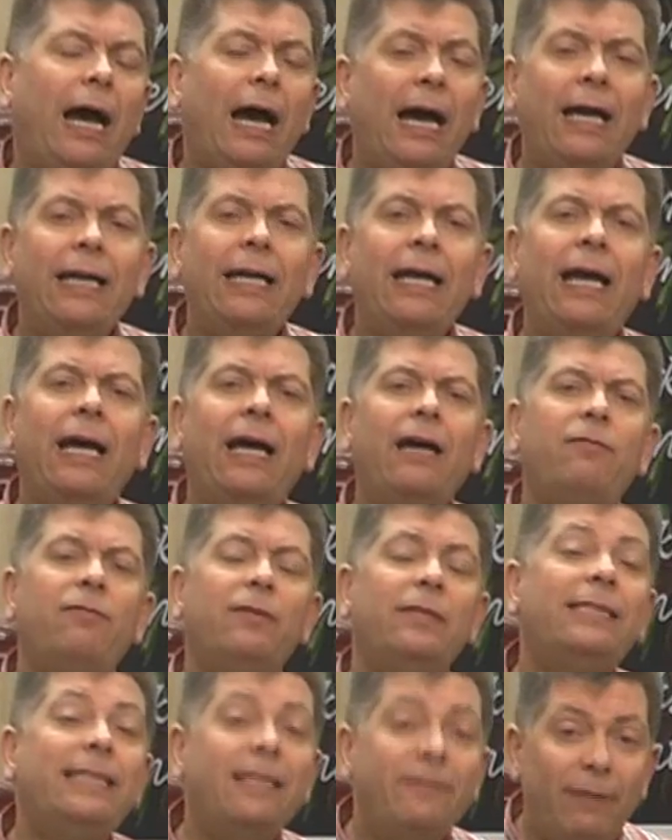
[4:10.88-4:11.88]
I
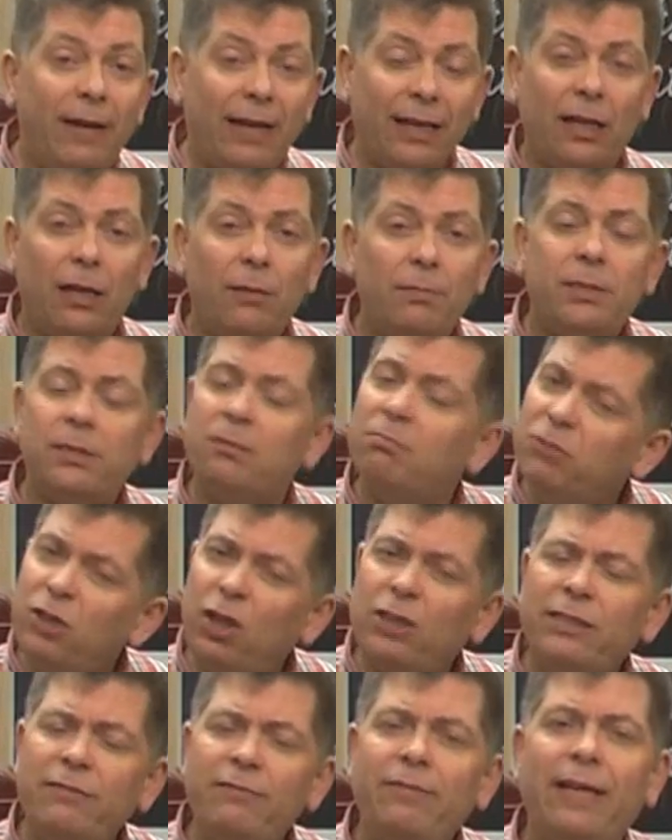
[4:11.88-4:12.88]
have developed,
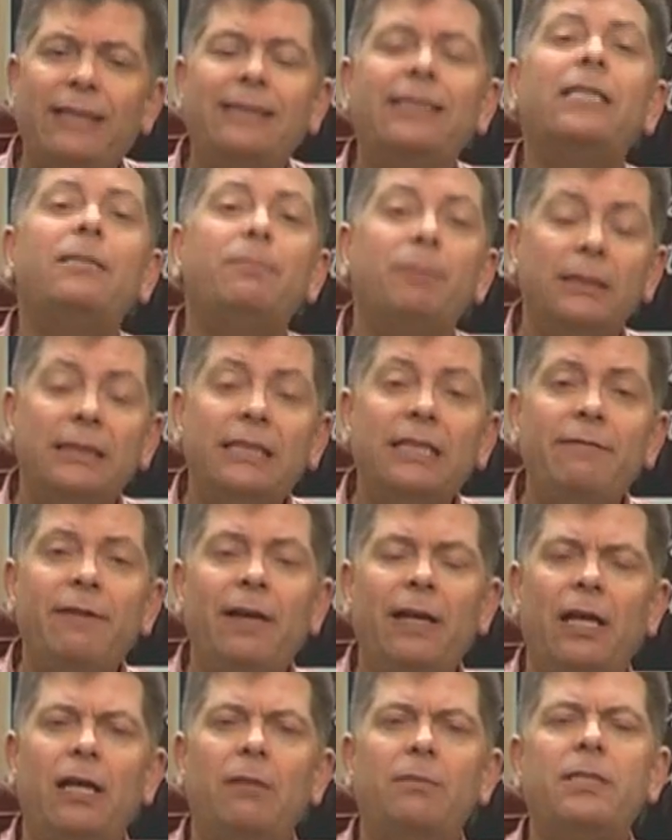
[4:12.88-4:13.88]
not invented, but
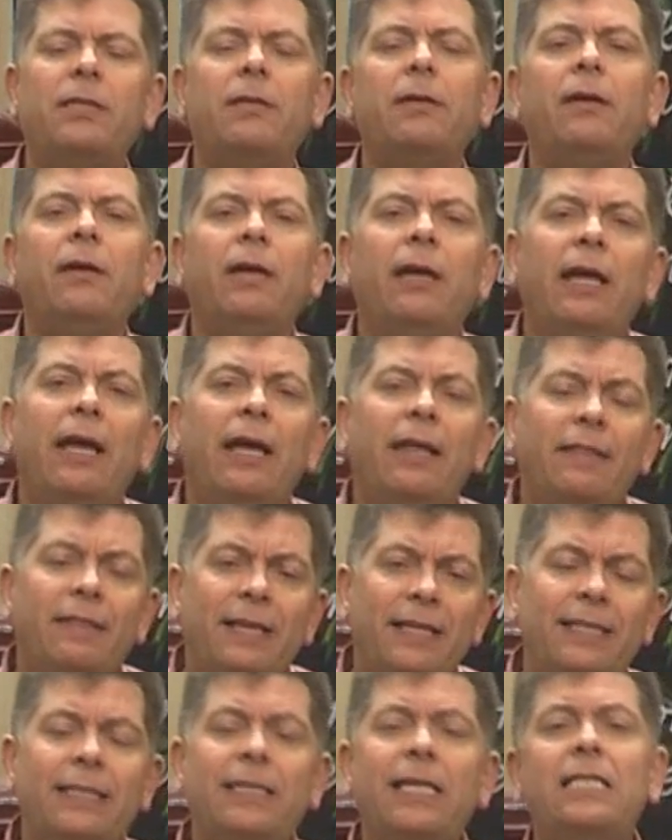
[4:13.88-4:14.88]
developed
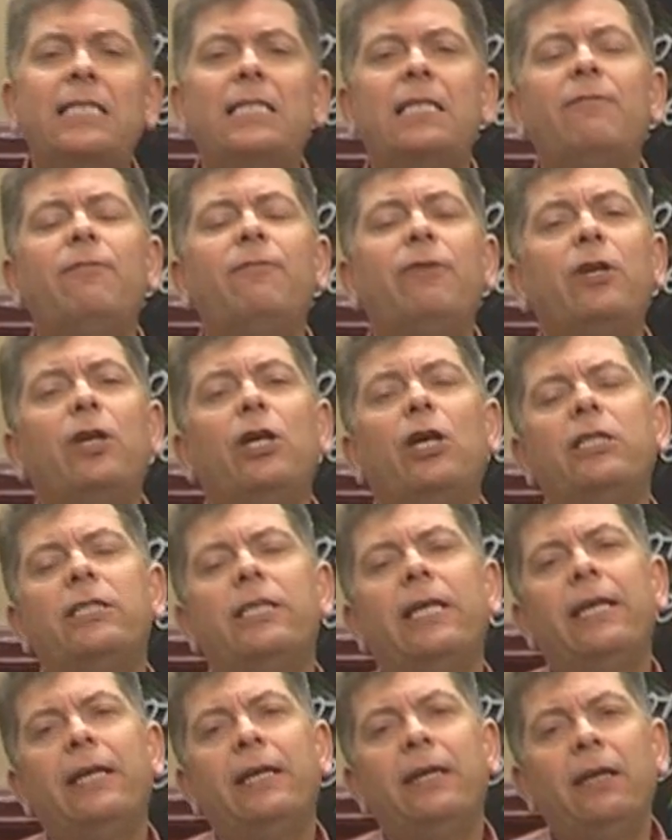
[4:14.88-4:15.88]
this system for
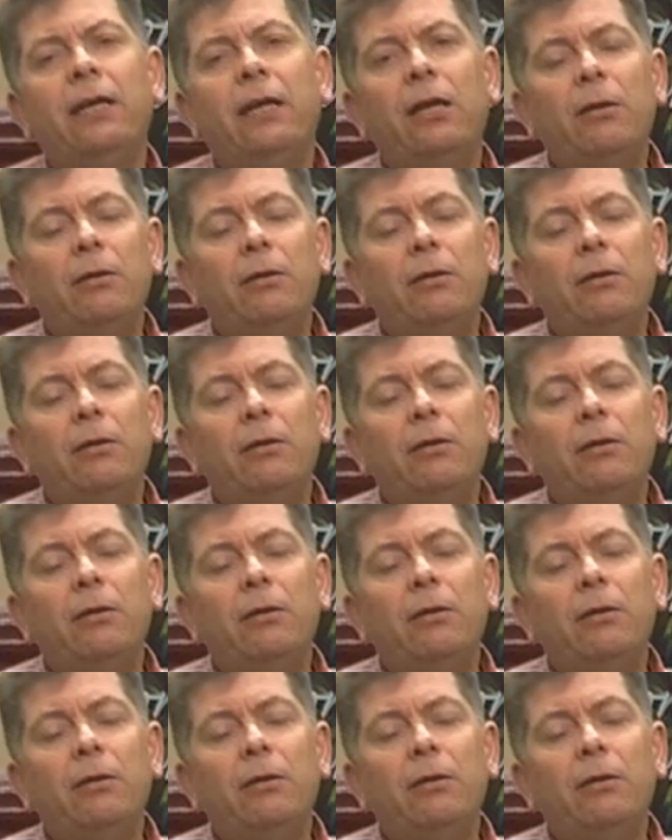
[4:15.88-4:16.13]
cutting